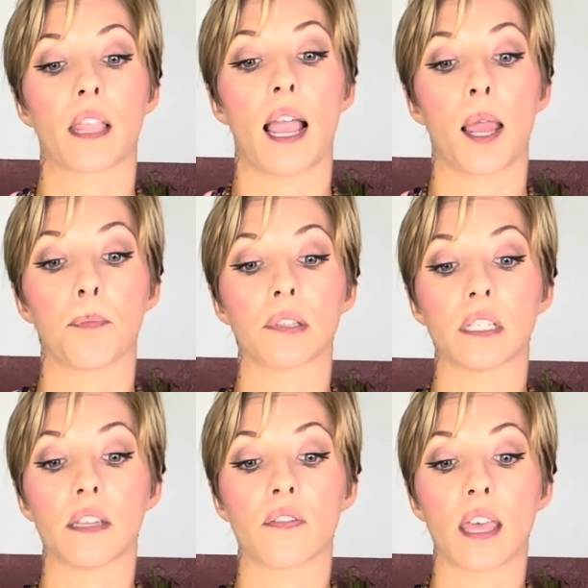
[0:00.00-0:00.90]
I
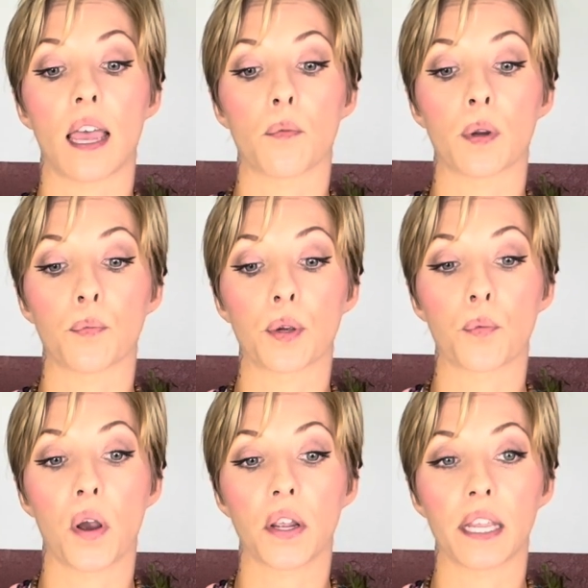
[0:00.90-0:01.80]
believe that when we're
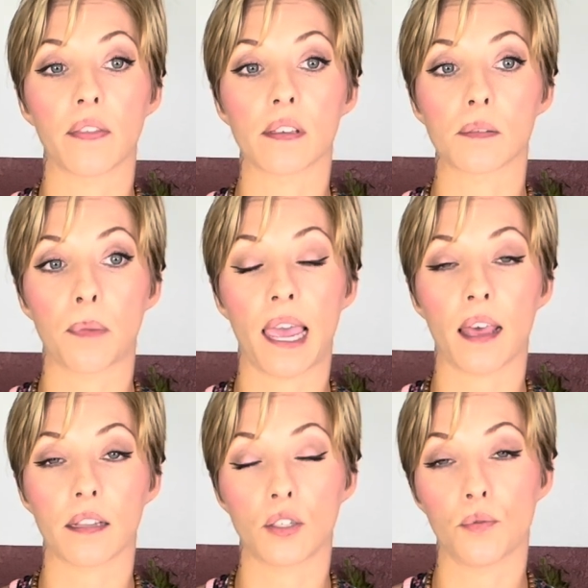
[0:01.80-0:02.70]
walking this
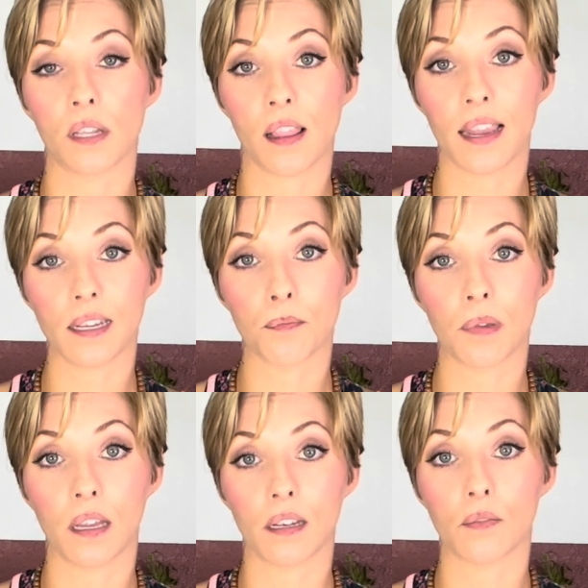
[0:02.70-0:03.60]
path to
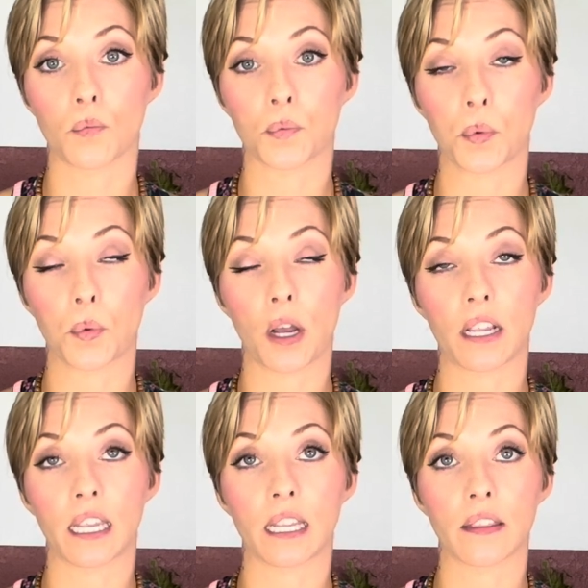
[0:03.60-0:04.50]
enlightenment, when we're
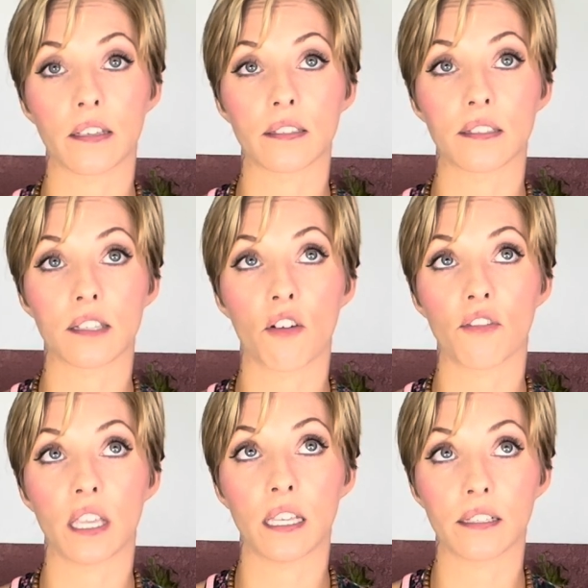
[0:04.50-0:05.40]
walking in this
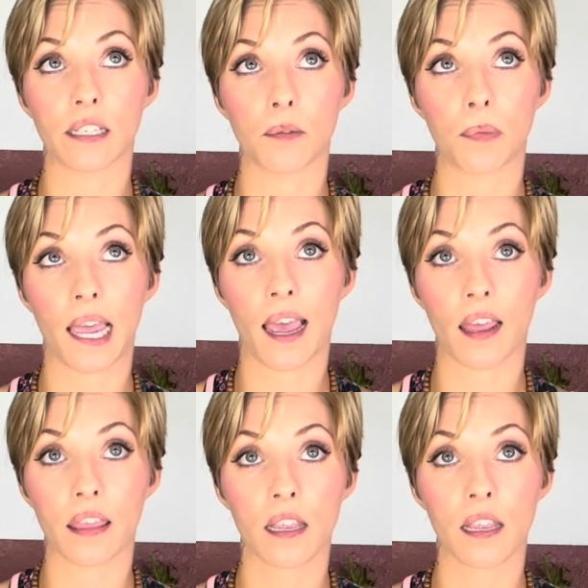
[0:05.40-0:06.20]
self-healing path,